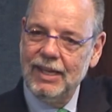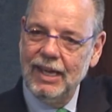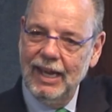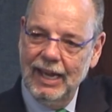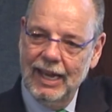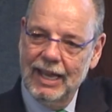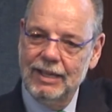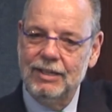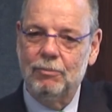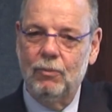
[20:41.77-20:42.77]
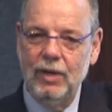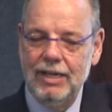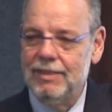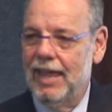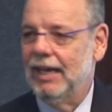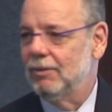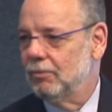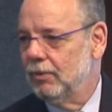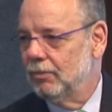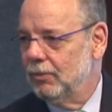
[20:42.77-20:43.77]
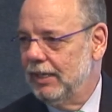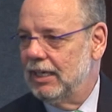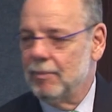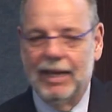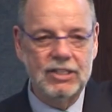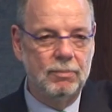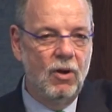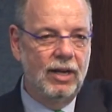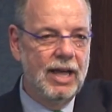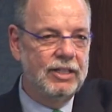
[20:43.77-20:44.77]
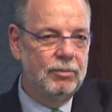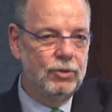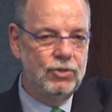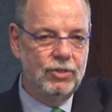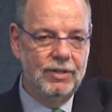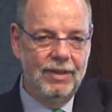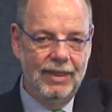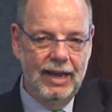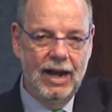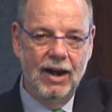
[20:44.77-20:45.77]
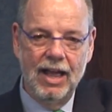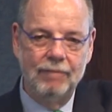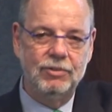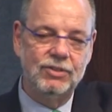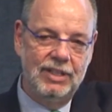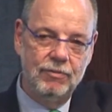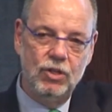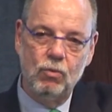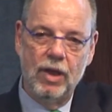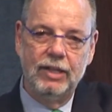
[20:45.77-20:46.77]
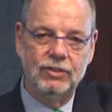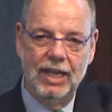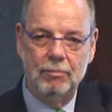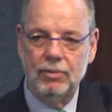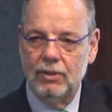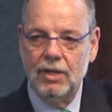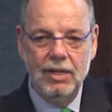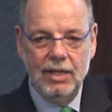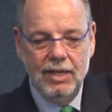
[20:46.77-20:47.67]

And we think we can make a small contribution there. I've just given you one example.